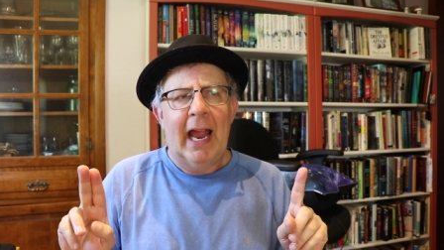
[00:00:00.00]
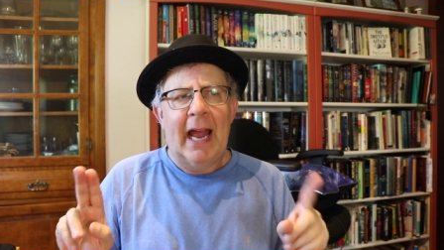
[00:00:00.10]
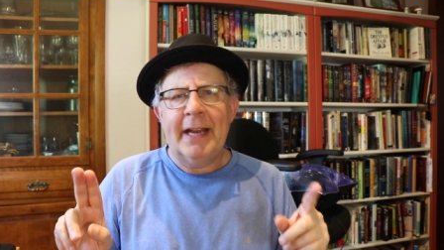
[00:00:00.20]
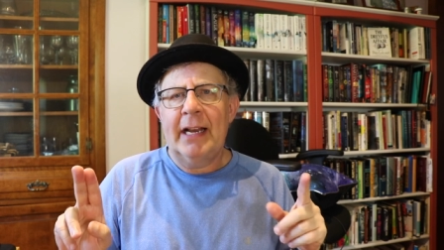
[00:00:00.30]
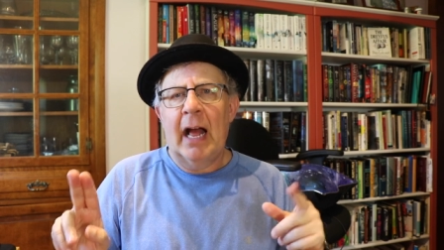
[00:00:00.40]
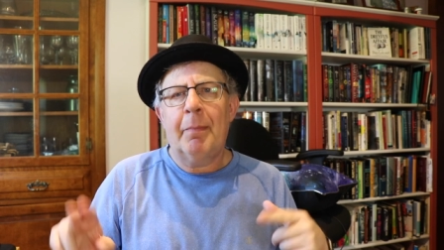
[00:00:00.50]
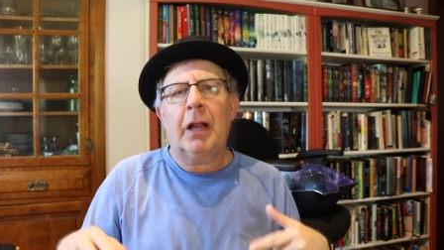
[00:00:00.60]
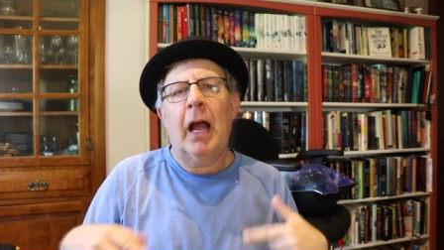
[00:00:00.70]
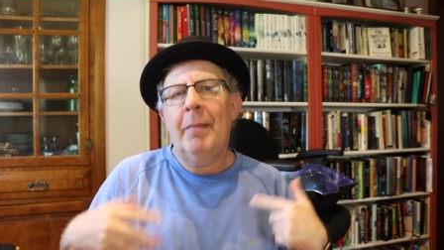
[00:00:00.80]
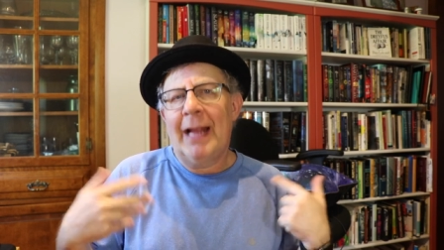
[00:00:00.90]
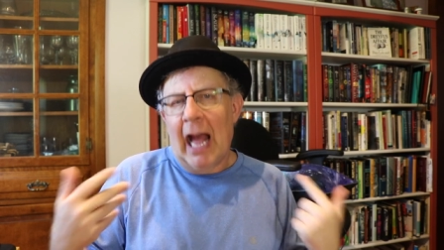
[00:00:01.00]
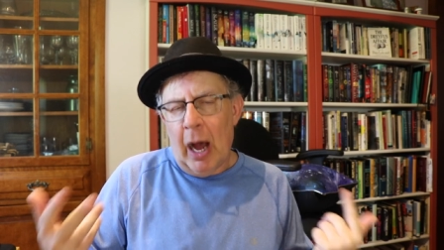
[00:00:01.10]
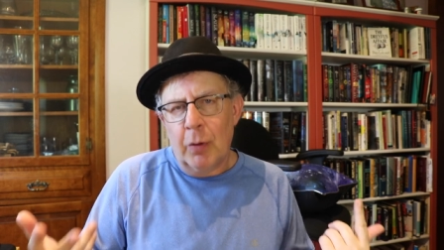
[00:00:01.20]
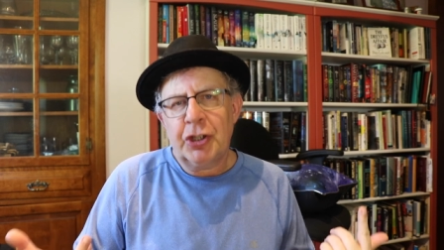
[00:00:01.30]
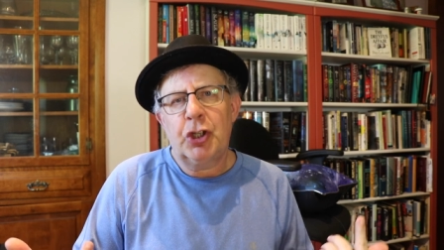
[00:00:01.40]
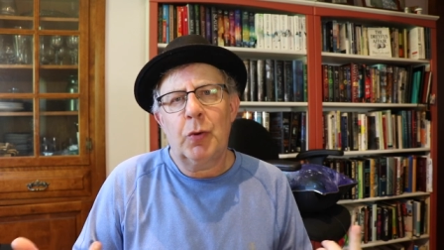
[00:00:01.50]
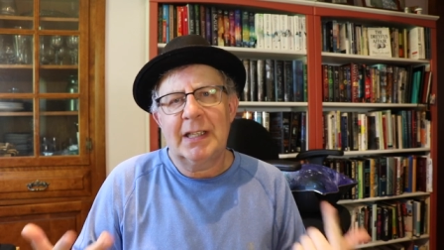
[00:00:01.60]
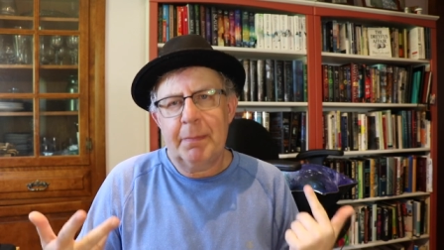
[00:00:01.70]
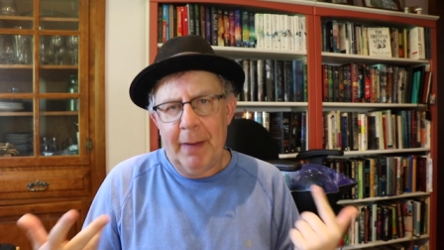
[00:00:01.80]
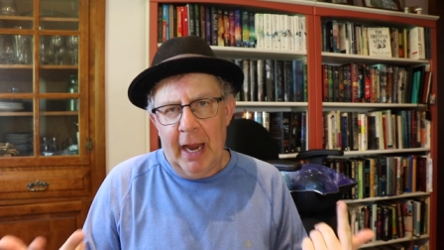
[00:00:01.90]
ended up coming out to
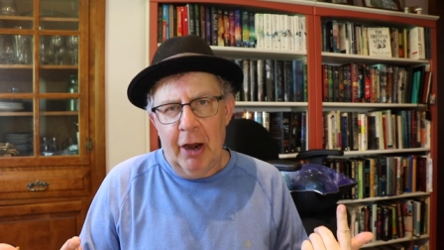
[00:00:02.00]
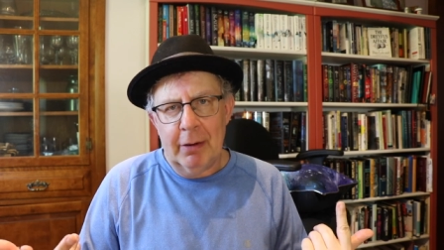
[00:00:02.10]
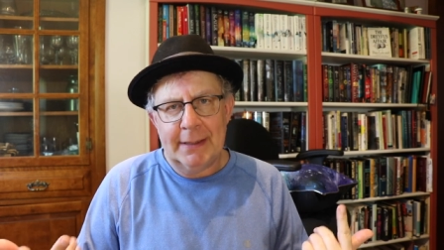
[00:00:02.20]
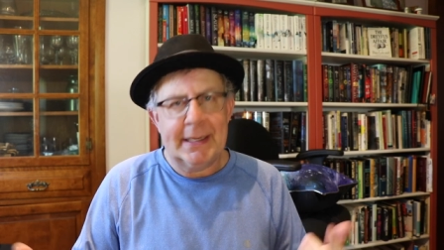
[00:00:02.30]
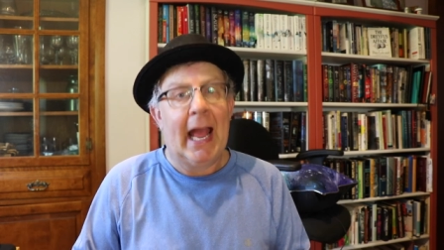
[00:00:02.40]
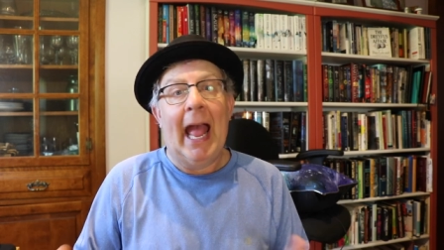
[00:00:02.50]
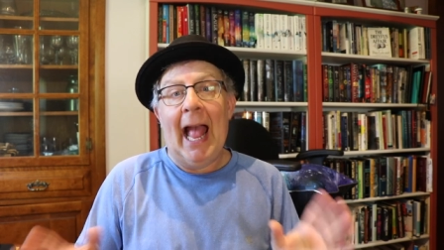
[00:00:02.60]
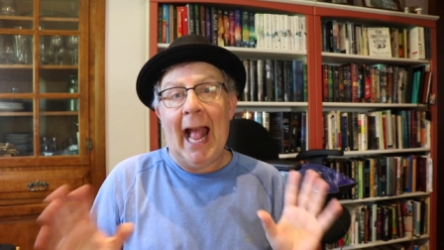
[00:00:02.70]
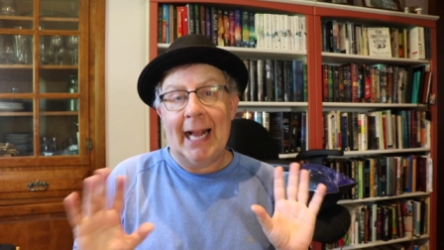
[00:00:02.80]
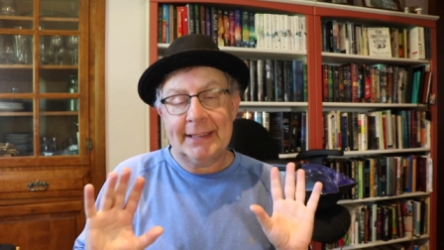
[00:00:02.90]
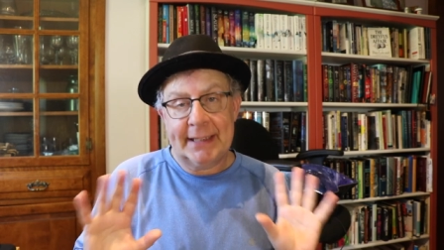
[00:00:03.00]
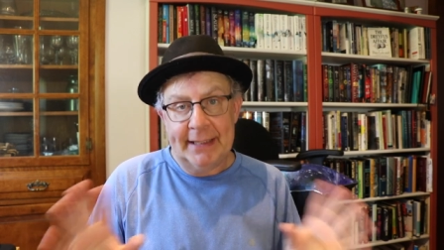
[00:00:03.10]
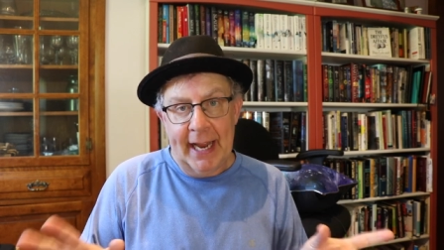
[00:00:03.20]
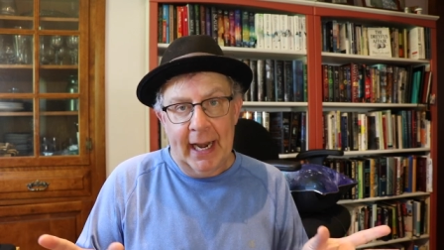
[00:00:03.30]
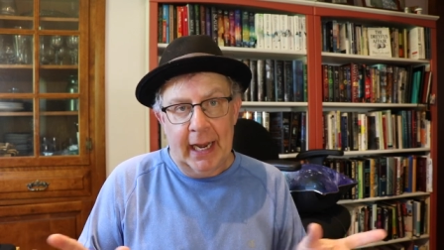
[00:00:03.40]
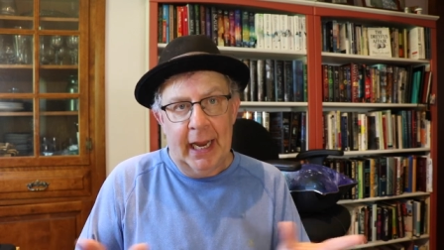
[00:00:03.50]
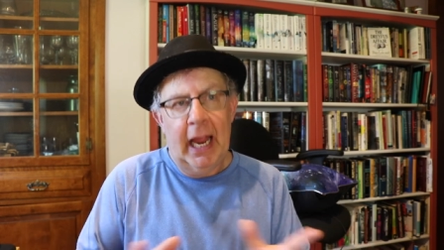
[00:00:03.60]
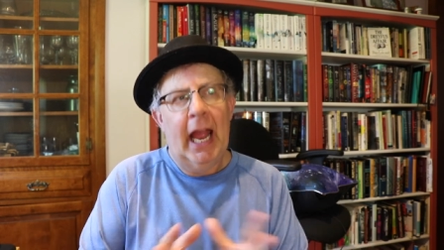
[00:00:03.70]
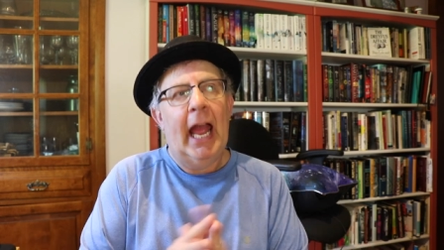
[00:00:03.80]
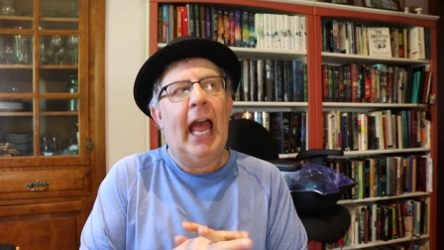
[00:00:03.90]
his parents accidentally
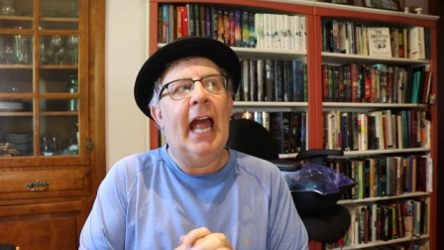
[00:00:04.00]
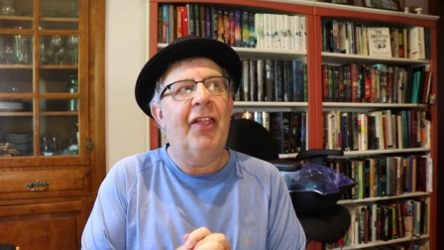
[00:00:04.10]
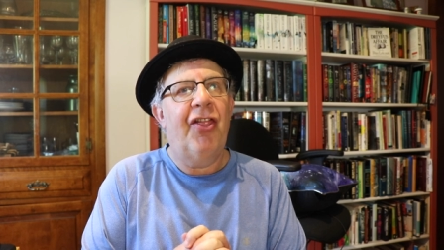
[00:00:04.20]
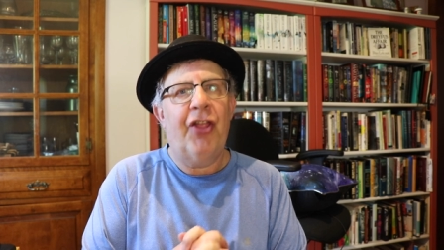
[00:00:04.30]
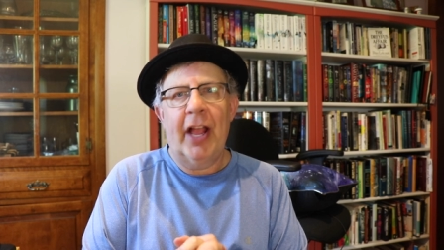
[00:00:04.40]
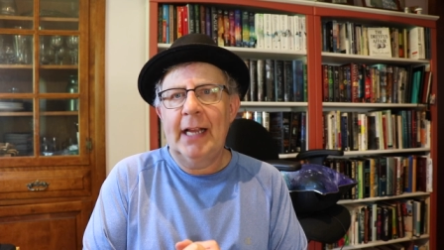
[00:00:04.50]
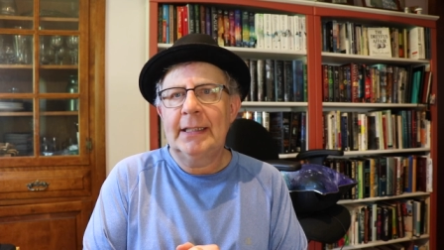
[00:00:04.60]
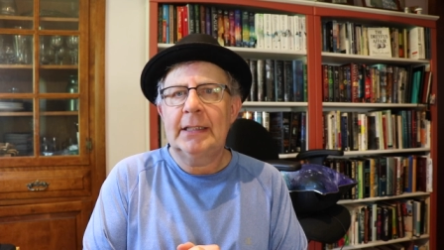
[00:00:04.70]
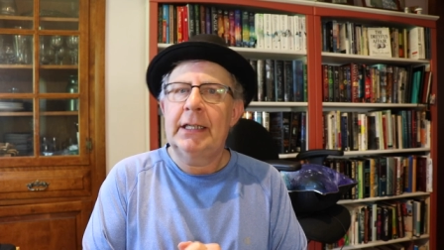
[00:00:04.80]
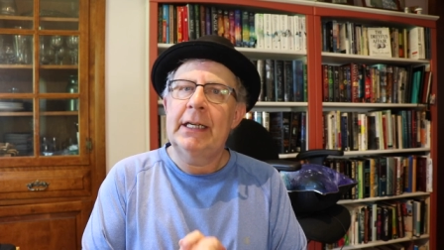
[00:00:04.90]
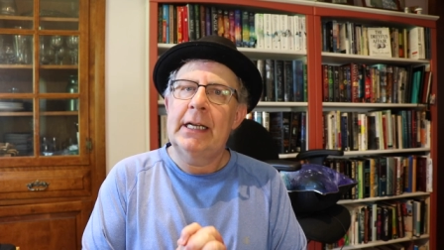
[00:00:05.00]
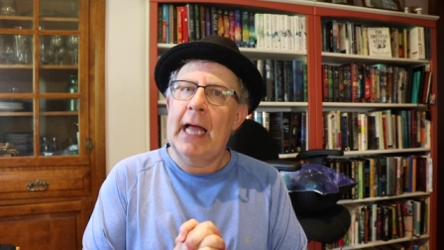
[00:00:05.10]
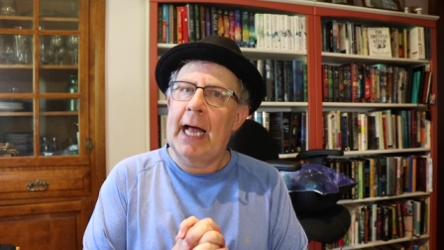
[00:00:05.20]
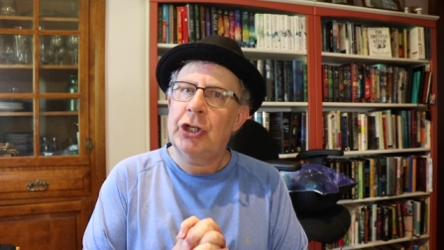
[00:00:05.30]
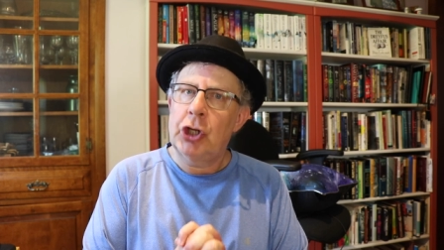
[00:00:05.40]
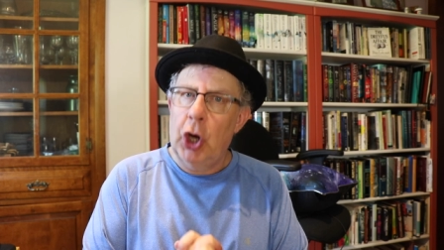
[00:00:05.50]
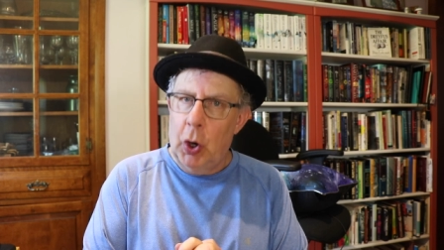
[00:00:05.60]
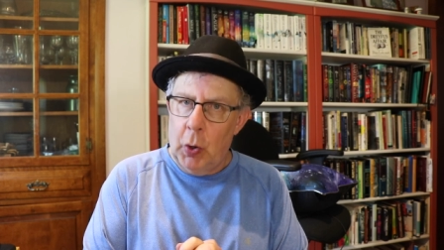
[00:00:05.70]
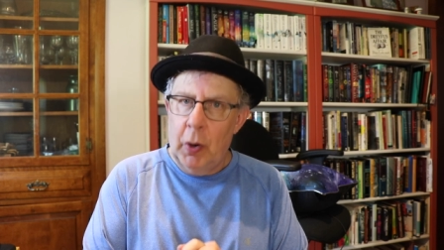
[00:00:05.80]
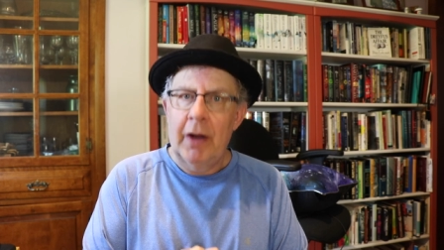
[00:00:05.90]
and things did not
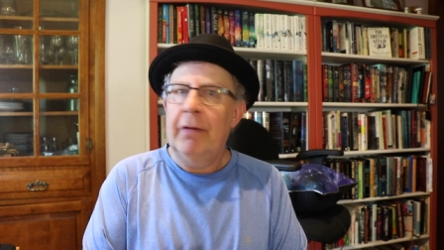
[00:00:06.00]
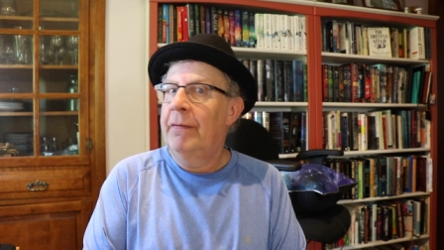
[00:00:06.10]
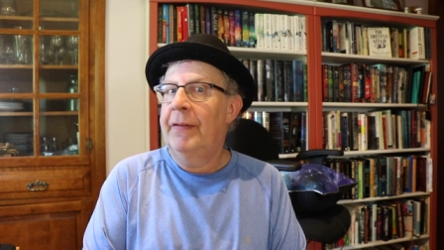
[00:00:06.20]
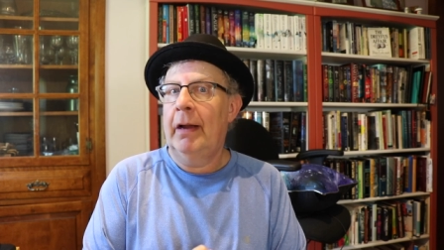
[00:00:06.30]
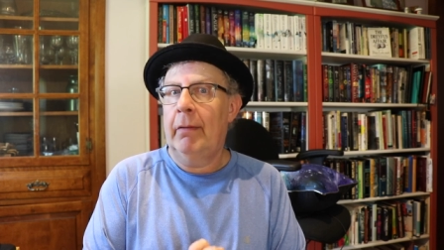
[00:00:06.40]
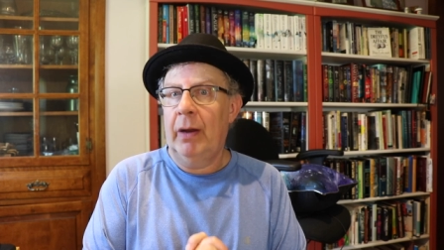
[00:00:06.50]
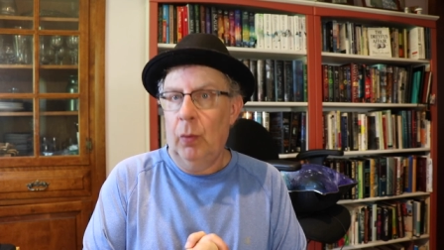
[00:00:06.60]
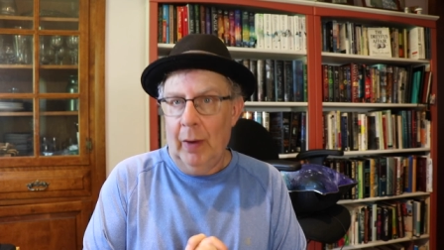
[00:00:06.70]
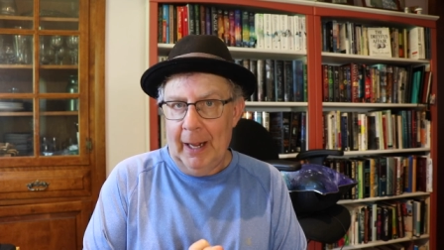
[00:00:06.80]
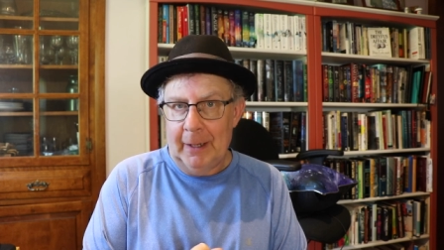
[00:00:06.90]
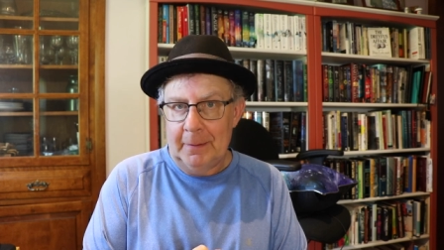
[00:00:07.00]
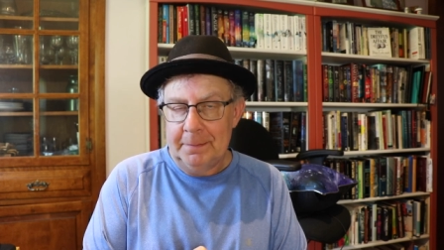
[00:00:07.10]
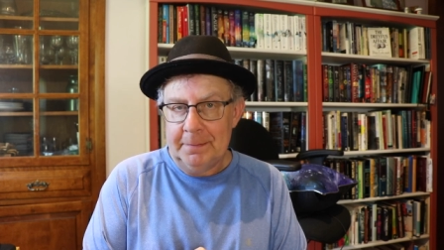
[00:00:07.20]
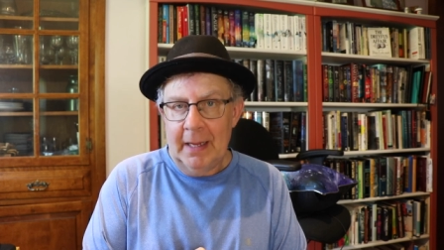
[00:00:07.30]
go very well.